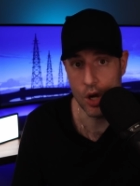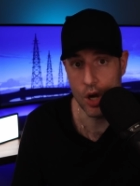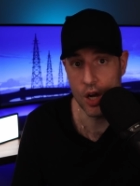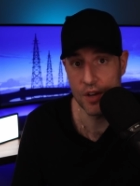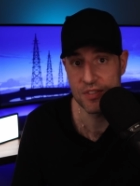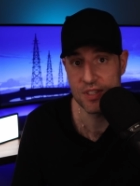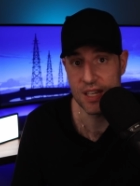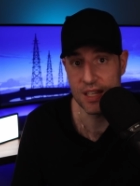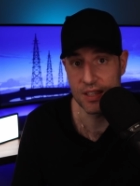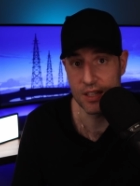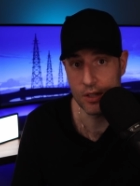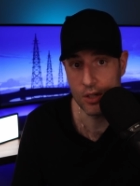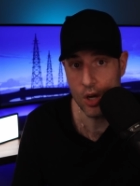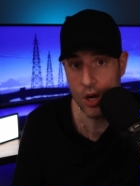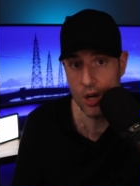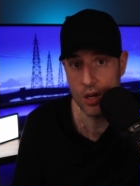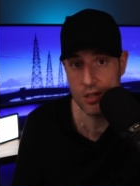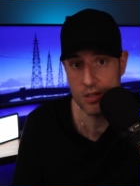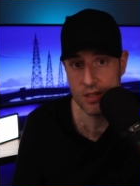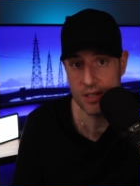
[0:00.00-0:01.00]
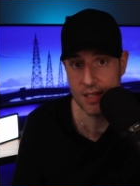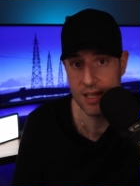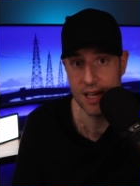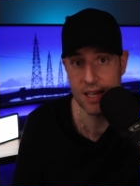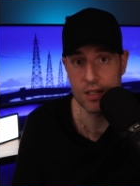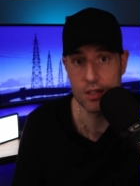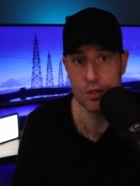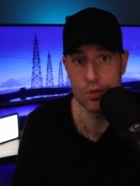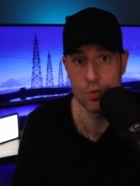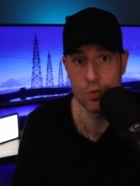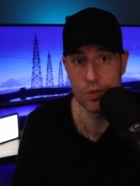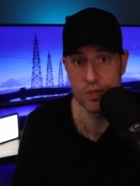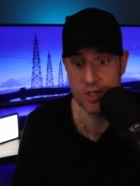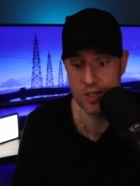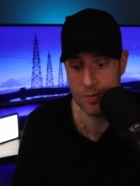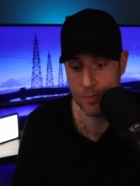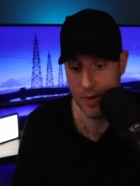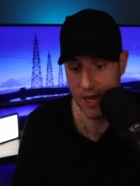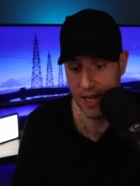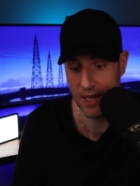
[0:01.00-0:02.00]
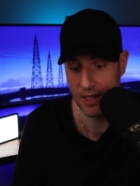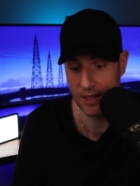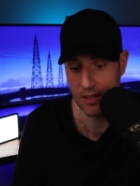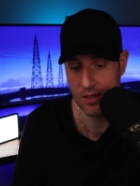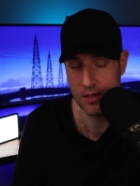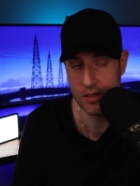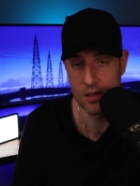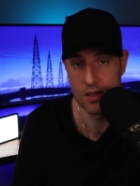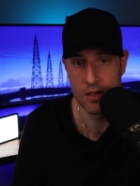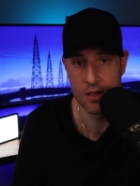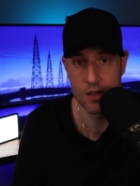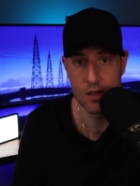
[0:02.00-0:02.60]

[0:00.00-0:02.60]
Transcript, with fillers: offset the costs that you would spend